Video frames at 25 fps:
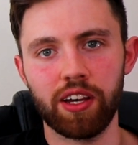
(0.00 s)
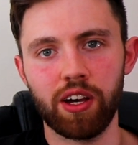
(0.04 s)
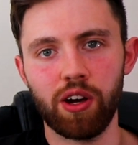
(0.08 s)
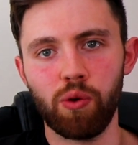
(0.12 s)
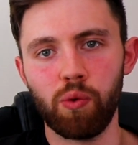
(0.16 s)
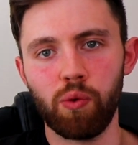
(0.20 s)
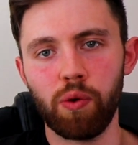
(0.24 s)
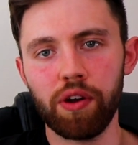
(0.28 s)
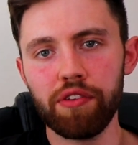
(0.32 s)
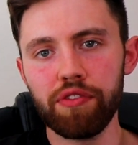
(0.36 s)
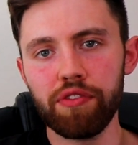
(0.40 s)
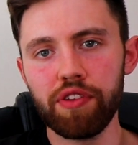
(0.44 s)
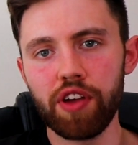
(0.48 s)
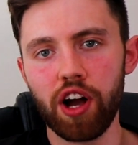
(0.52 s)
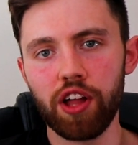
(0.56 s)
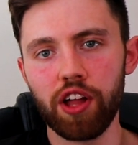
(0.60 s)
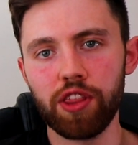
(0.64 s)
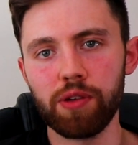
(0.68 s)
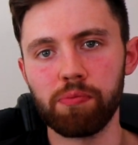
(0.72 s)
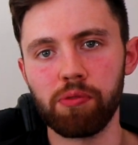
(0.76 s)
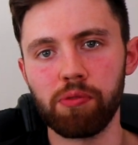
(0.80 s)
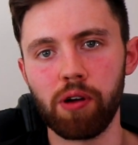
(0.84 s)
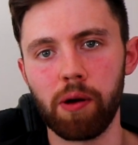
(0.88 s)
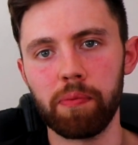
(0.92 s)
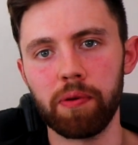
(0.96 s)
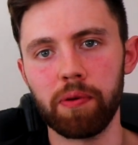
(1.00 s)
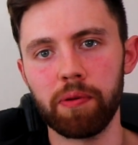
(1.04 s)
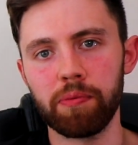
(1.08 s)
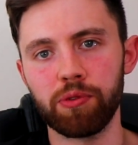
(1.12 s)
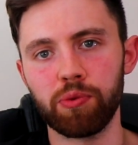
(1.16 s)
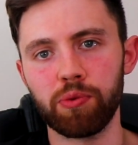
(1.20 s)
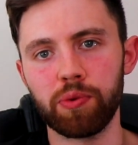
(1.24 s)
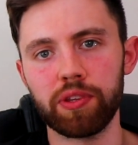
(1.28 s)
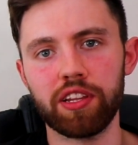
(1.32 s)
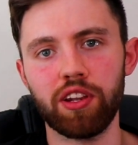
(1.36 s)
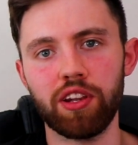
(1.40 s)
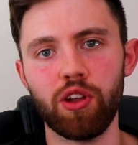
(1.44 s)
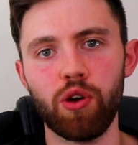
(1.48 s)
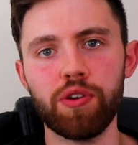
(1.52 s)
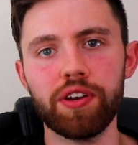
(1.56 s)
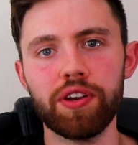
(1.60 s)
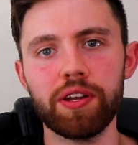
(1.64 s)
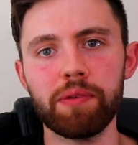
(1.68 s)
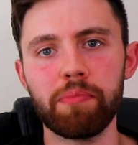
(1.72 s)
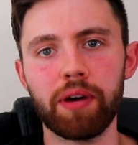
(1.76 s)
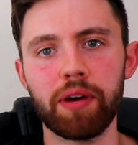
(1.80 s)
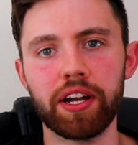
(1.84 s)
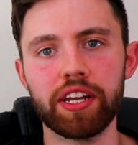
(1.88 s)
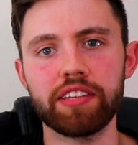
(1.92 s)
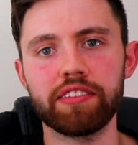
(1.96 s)
One of the other problems with
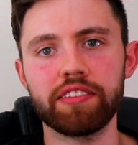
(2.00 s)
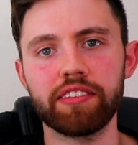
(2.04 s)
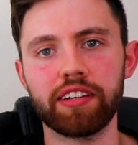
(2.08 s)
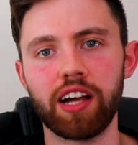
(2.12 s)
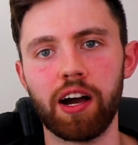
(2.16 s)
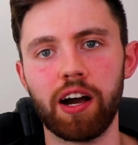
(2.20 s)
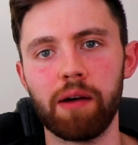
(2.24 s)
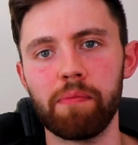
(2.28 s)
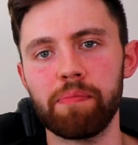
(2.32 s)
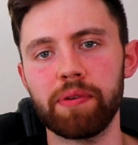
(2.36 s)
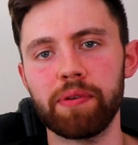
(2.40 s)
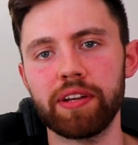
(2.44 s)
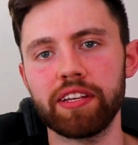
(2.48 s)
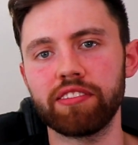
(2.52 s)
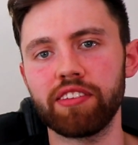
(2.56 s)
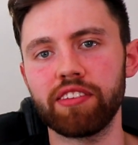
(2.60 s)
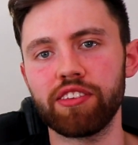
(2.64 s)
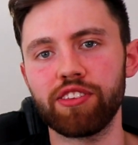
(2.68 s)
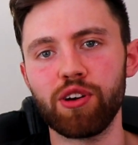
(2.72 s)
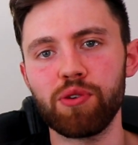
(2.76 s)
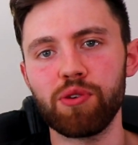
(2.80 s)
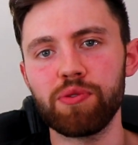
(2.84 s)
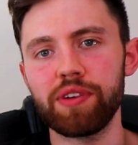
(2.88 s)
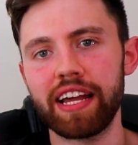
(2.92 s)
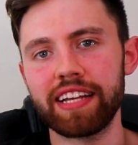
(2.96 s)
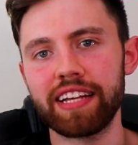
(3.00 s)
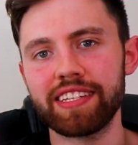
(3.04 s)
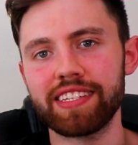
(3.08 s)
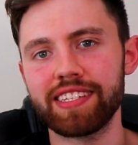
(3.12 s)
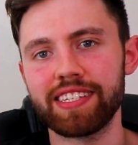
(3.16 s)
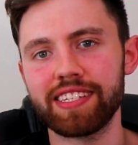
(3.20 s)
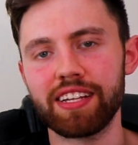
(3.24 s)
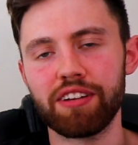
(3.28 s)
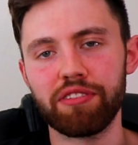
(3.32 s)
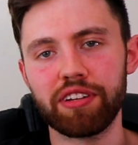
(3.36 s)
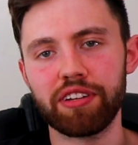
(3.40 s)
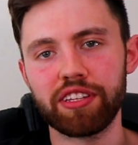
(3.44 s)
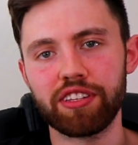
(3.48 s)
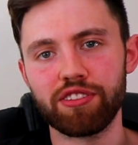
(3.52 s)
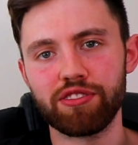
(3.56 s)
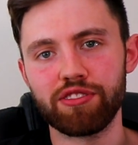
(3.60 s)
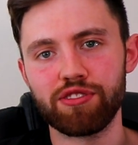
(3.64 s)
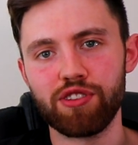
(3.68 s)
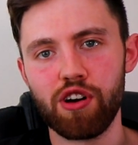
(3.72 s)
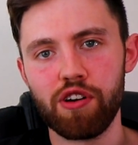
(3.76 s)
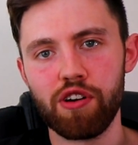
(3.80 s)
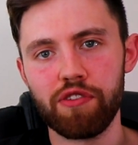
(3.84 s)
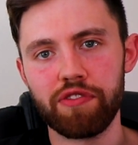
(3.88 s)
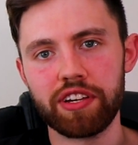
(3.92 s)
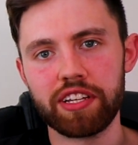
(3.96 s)
loaning money to companies that don't necessarily
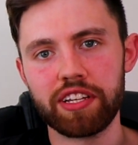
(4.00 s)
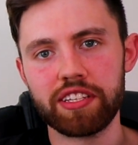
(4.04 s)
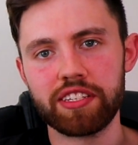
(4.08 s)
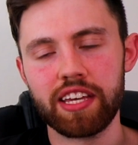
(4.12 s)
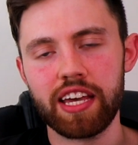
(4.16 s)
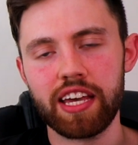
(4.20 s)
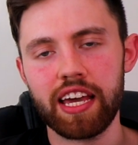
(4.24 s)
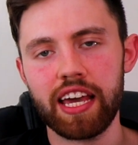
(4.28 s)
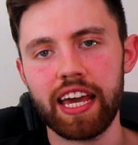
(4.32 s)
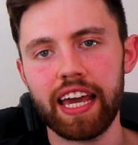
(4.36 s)
deserve it